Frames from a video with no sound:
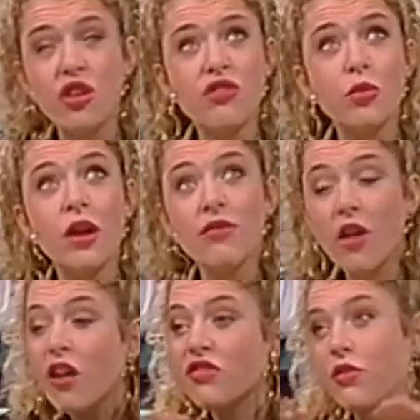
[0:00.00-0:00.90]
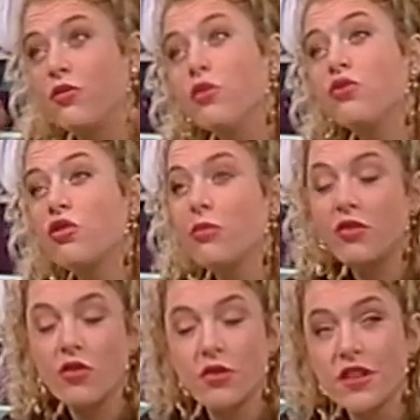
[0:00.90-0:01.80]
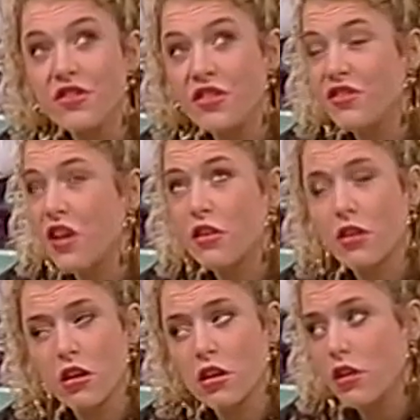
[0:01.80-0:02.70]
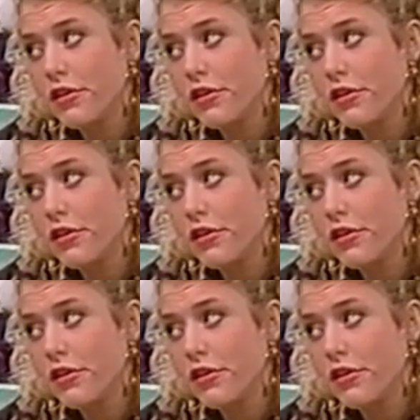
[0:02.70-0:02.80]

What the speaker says: just when I've lost the future Mr. Lindsay Selkirk.